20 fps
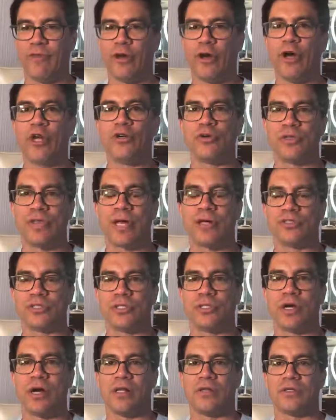
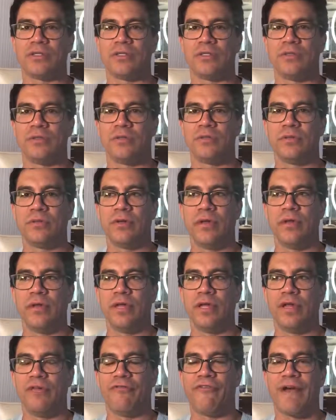$100,000.
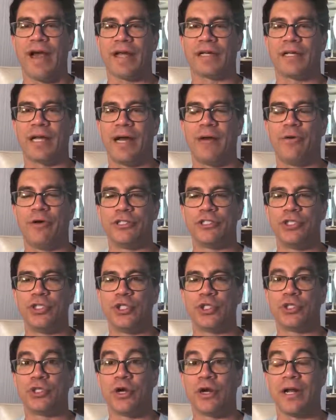In fact, I want
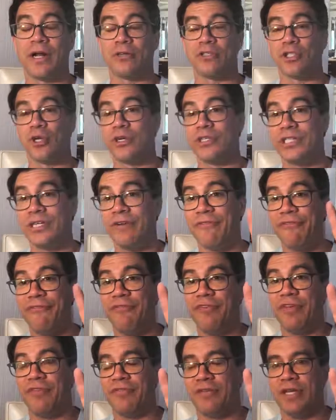you to start out charging
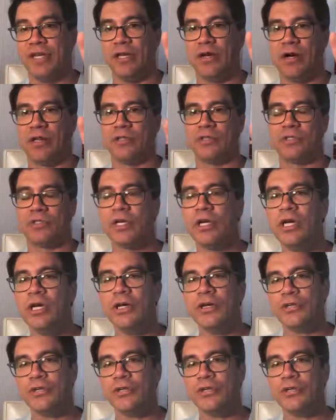$50